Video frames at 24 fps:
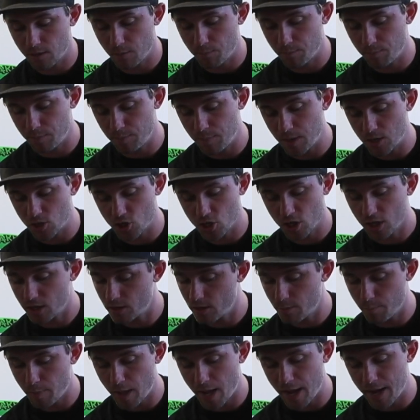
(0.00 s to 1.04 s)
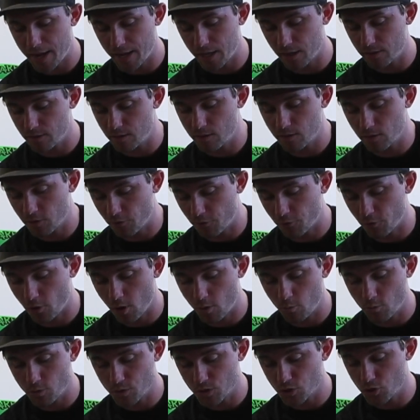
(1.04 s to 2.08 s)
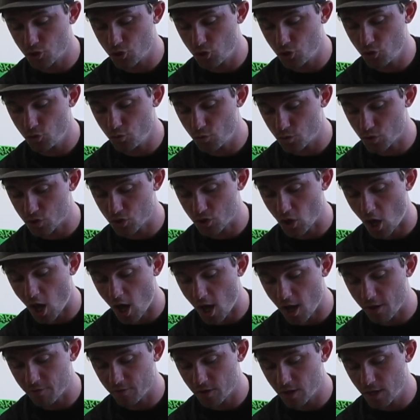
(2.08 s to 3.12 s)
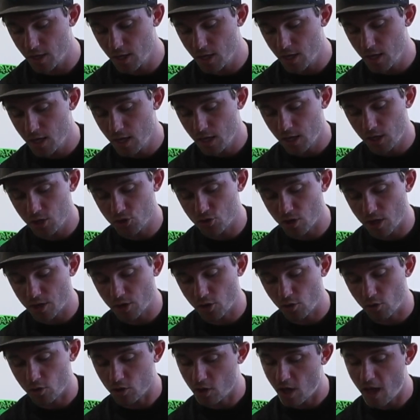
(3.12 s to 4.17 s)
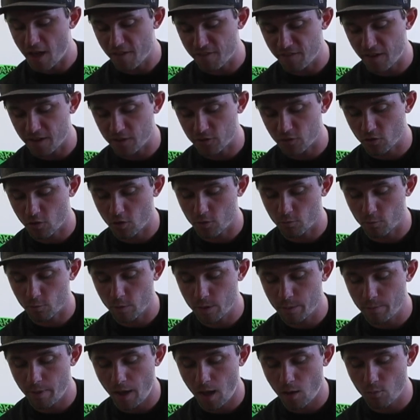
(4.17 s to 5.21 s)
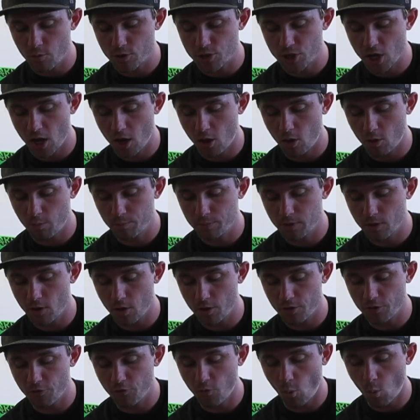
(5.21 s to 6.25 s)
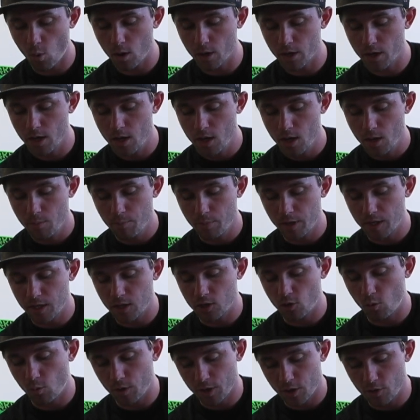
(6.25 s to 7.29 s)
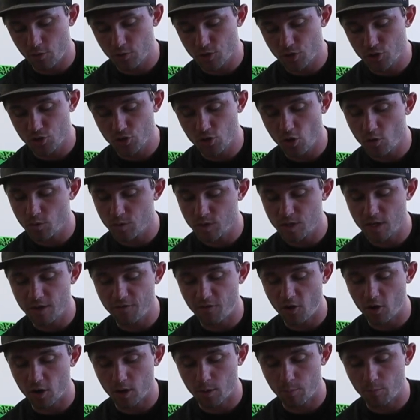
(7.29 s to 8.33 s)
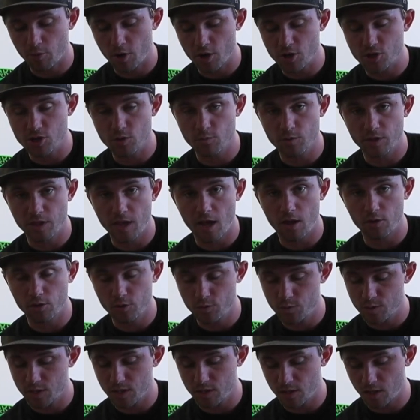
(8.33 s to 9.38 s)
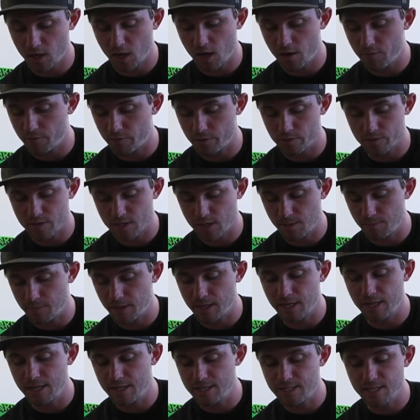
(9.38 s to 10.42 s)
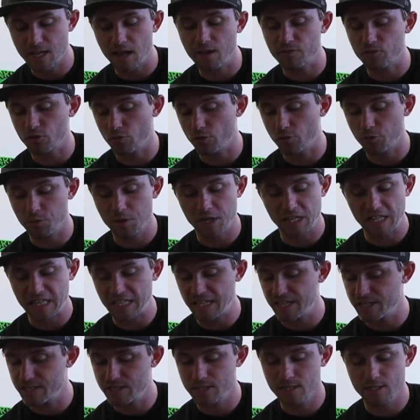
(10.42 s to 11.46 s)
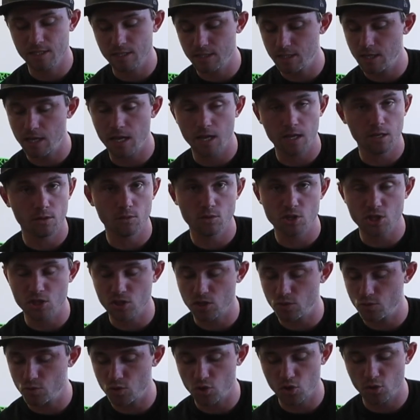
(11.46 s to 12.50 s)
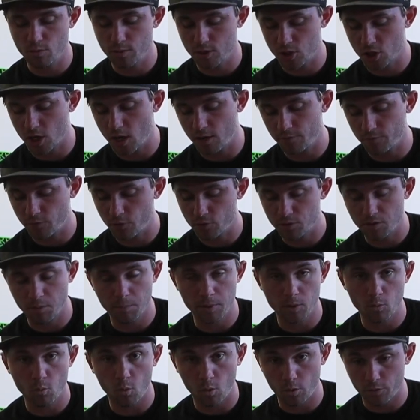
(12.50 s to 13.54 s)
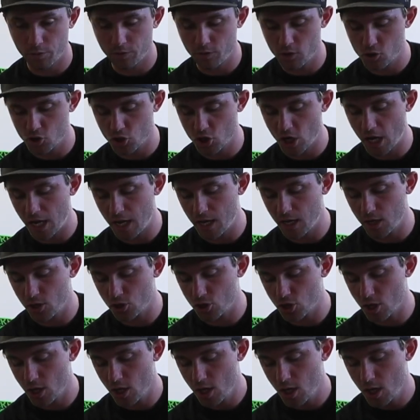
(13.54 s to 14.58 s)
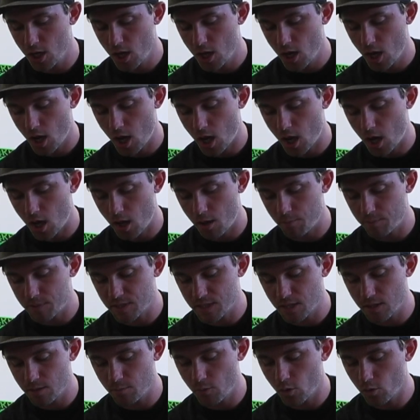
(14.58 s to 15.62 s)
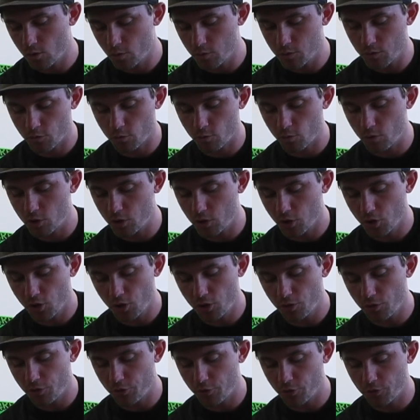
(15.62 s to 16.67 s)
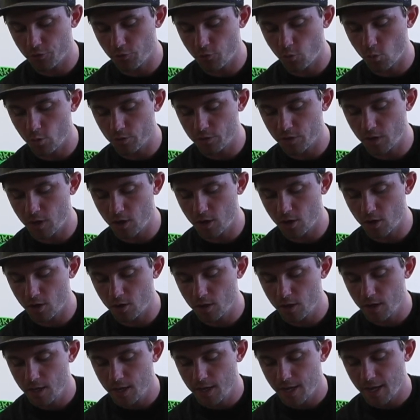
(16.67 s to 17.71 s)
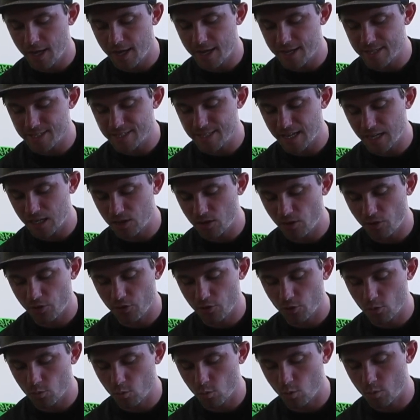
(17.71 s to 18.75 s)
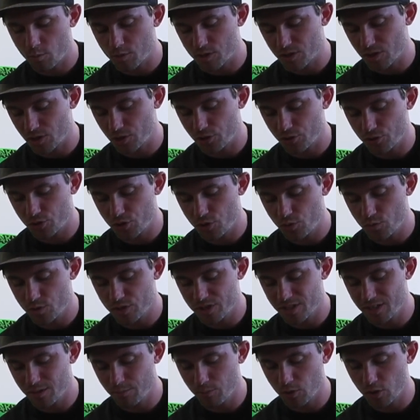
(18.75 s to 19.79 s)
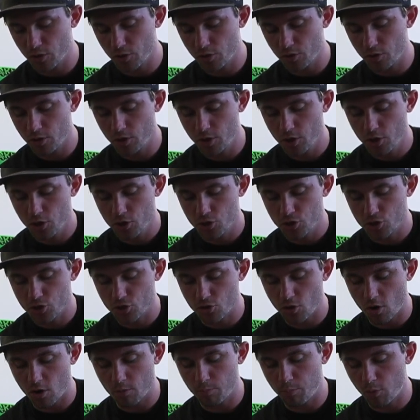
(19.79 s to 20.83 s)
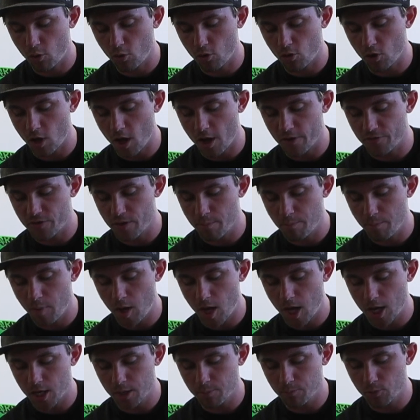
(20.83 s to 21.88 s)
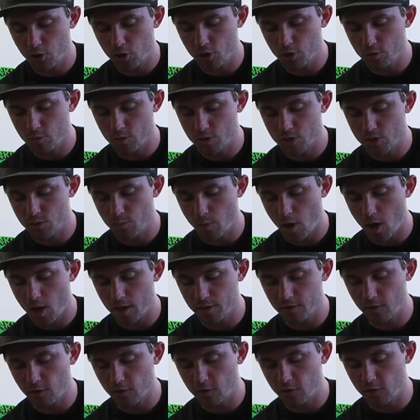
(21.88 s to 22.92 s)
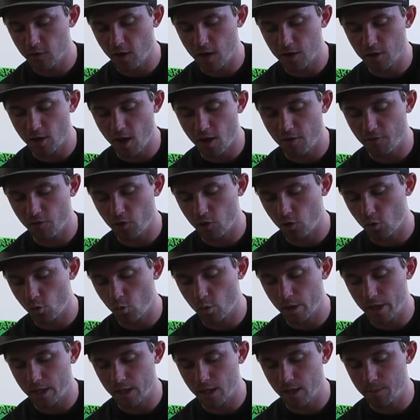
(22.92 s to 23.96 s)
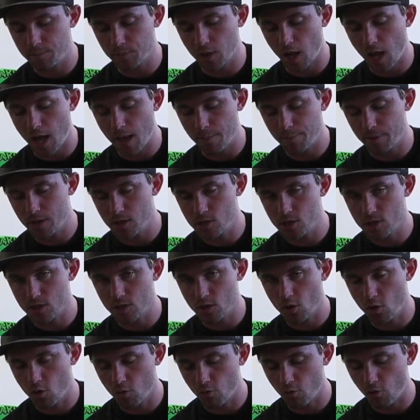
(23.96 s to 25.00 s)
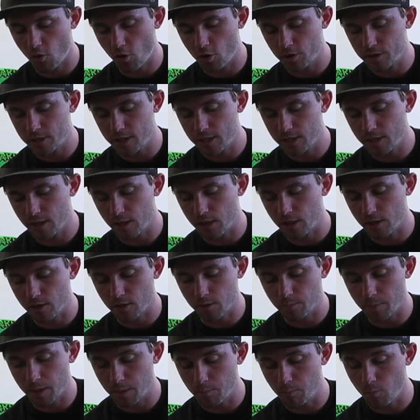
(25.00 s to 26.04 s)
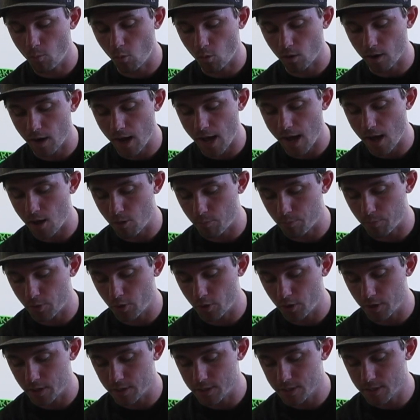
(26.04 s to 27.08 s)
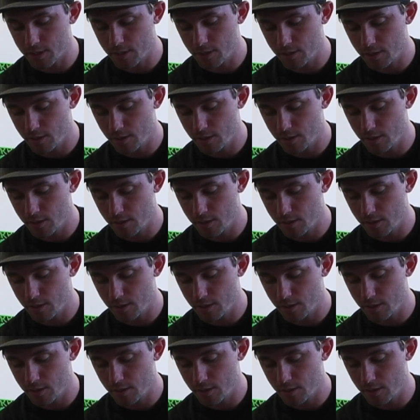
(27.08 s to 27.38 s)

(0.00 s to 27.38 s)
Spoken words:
The pitching of the bike and the front was too soft. He tried to go a lot faster on rebound, which helped on the fork, but he could only go so stiff on compression without losing the comfort. Same thing. He said after 3 clicks, he would just lose too much comfort to be worth the change. He said the motor was really good in 3rd and 4th gear. 2nd to 3rd were almost a little too similar. Strong pull off the bottom, good response, signed off a little quickly up top, and just overall need a little bit more output.